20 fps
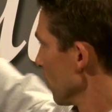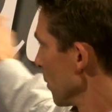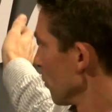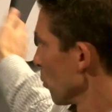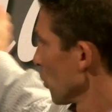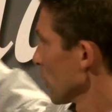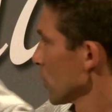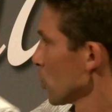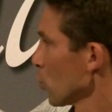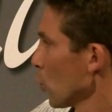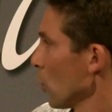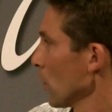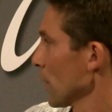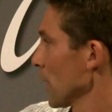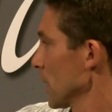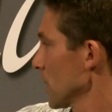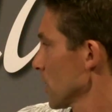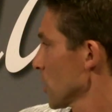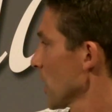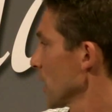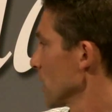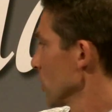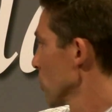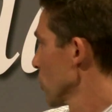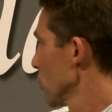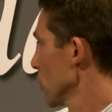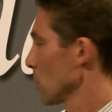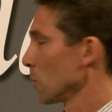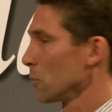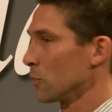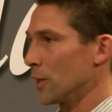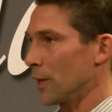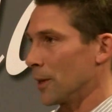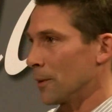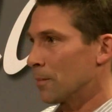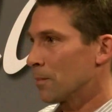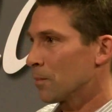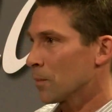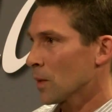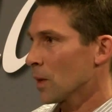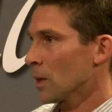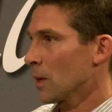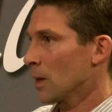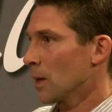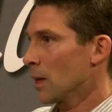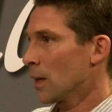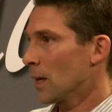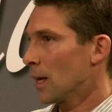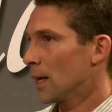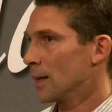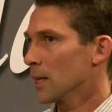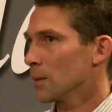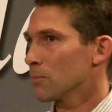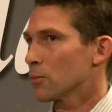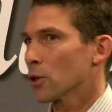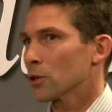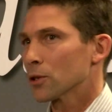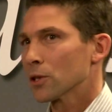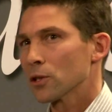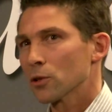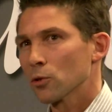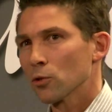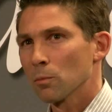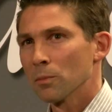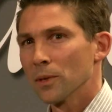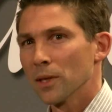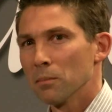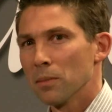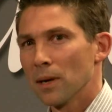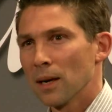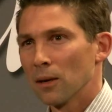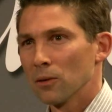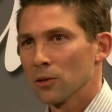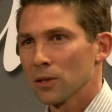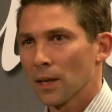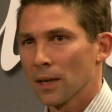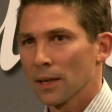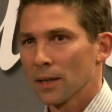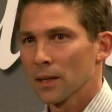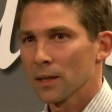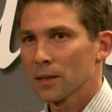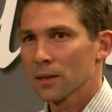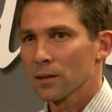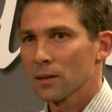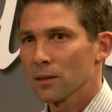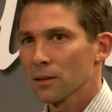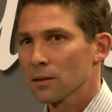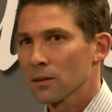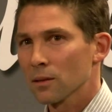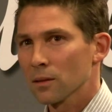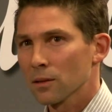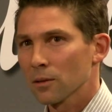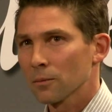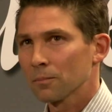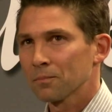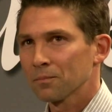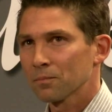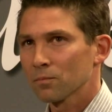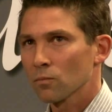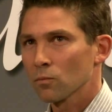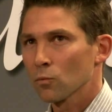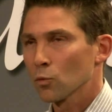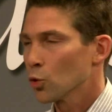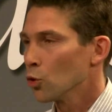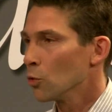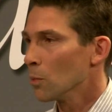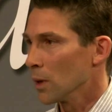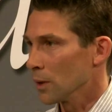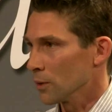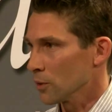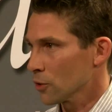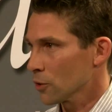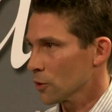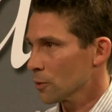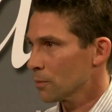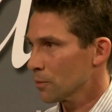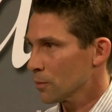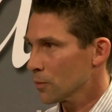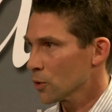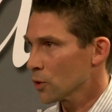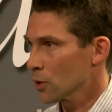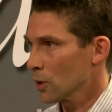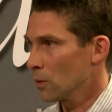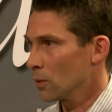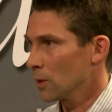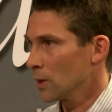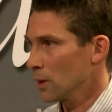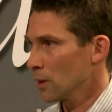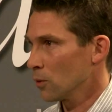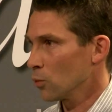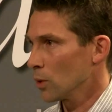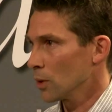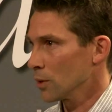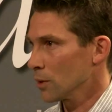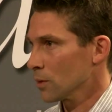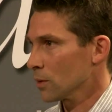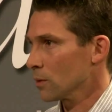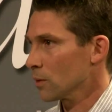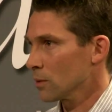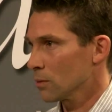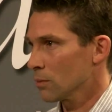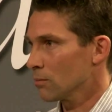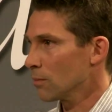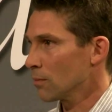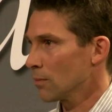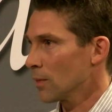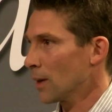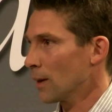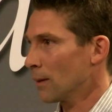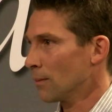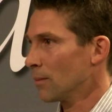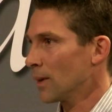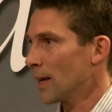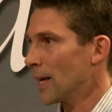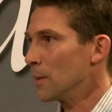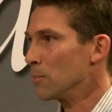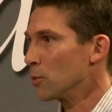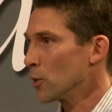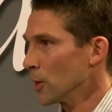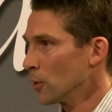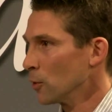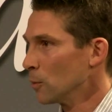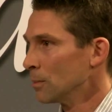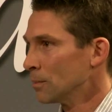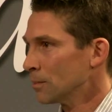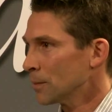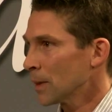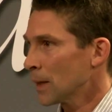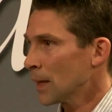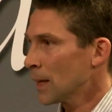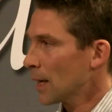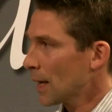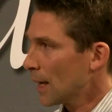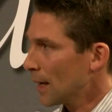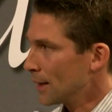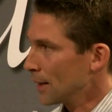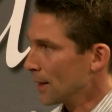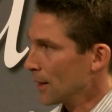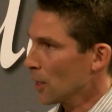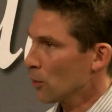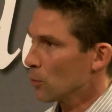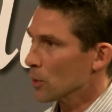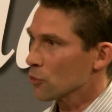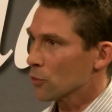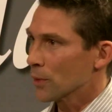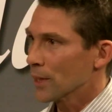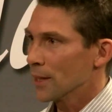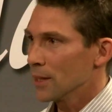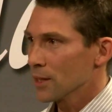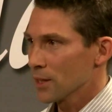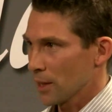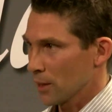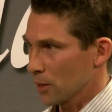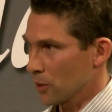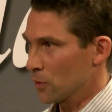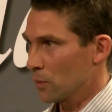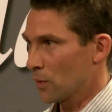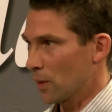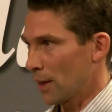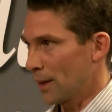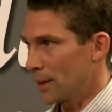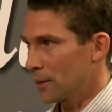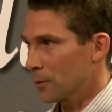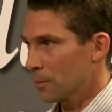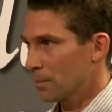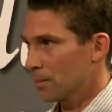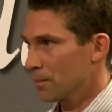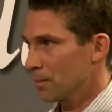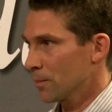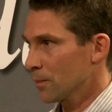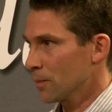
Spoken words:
before this wall and I changed something, and that process took me about, I guess, 2 months. So then it was April, and then I was really satisfied.